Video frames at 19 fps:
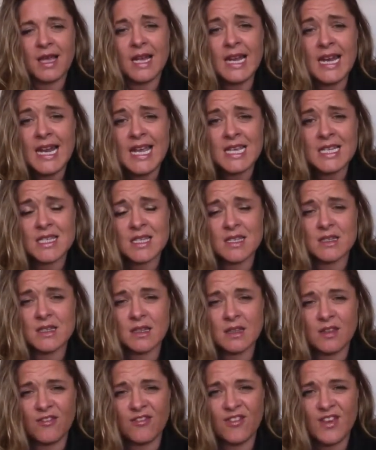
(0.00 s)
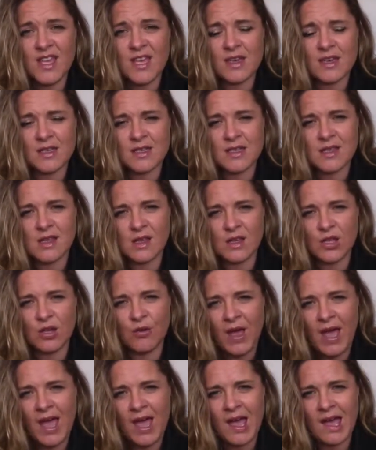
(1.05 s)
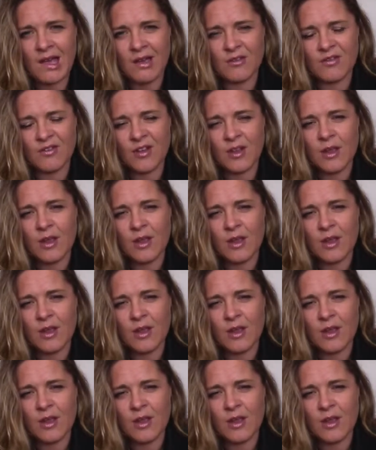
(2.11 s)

List the fears that you have.